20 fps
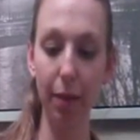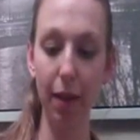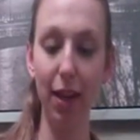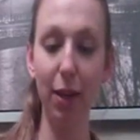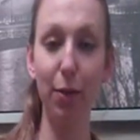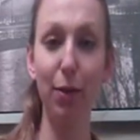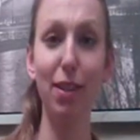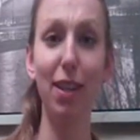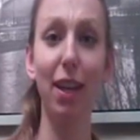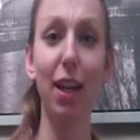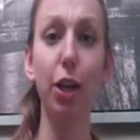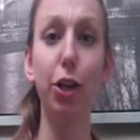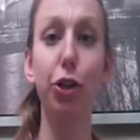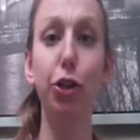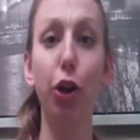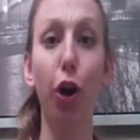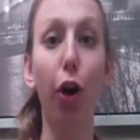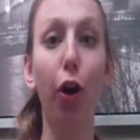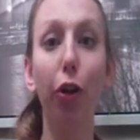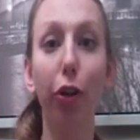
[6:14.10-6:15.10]
And it was like
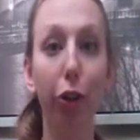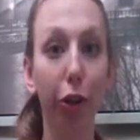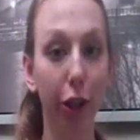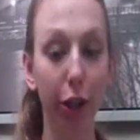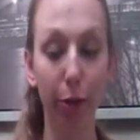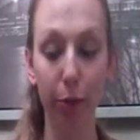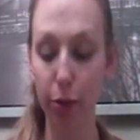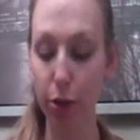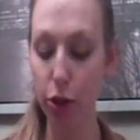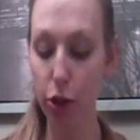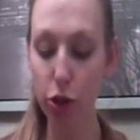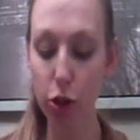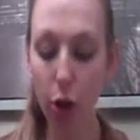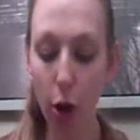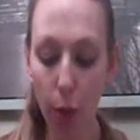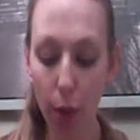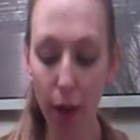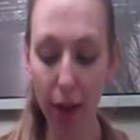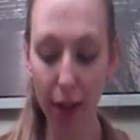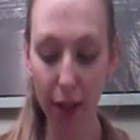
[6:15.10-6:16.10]
$1. It was so
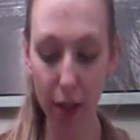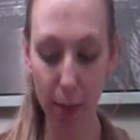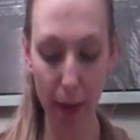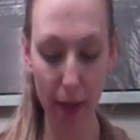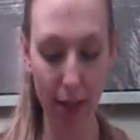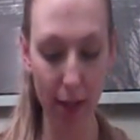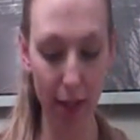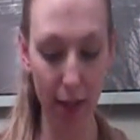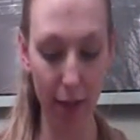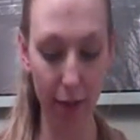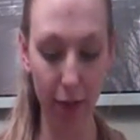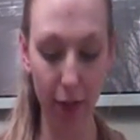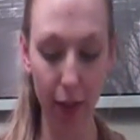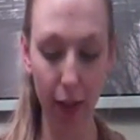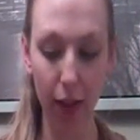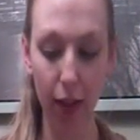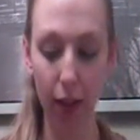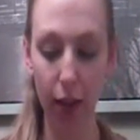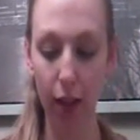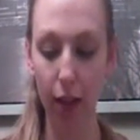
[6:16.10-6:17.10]
inexpensive.
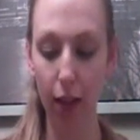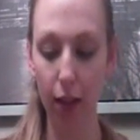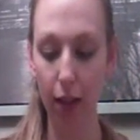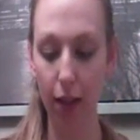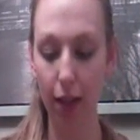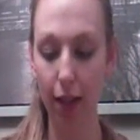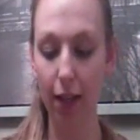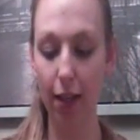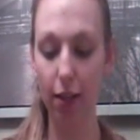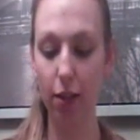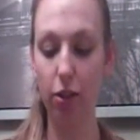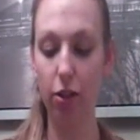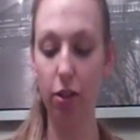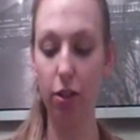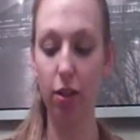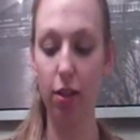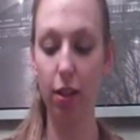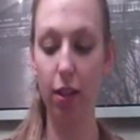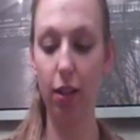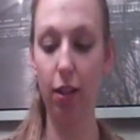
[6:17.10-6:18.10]
And it
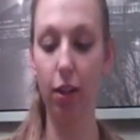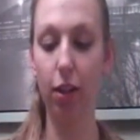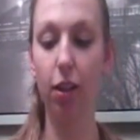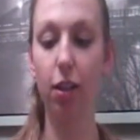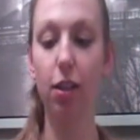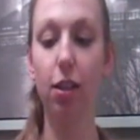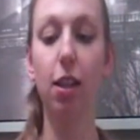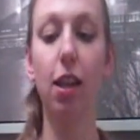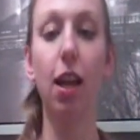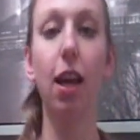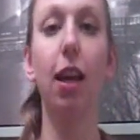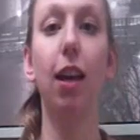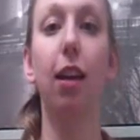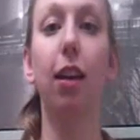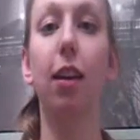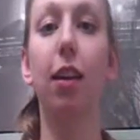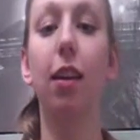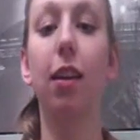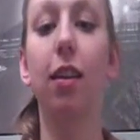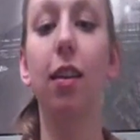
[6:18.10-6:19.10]
looks
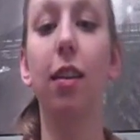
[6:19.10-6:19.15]
like,